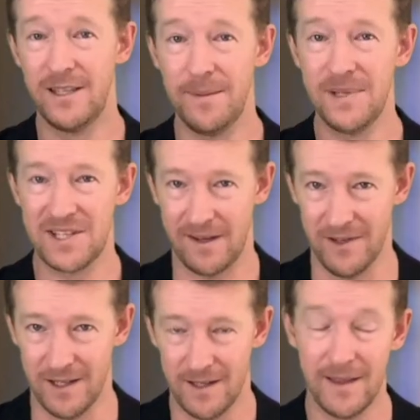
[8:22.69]
Number
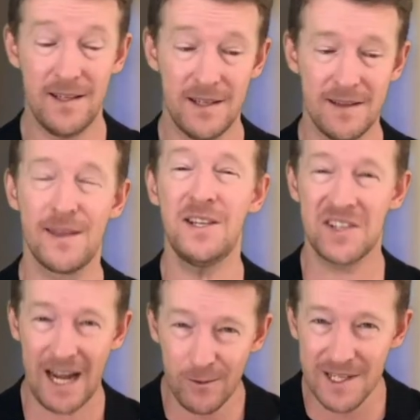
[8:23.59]
7, and this
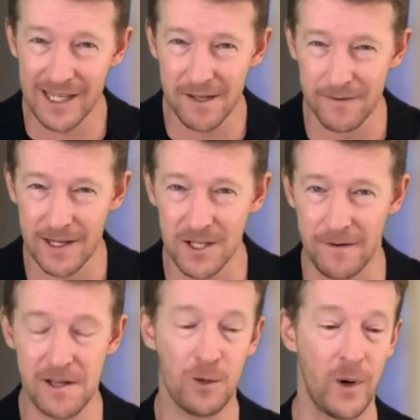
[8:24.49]
sounds like a
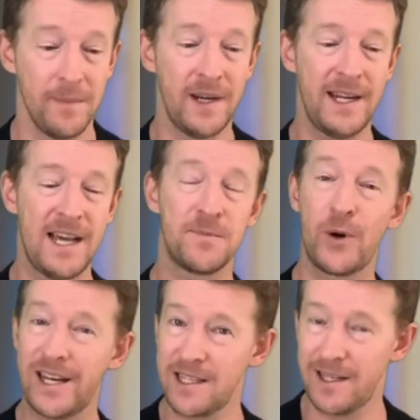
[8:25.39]
philosophical one, but it has
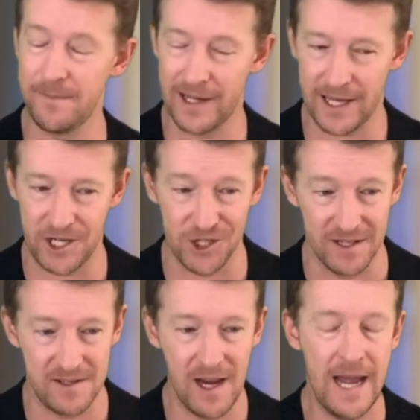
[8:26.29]
practical
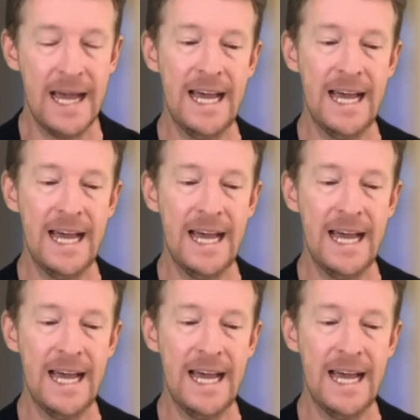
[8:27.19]
implications.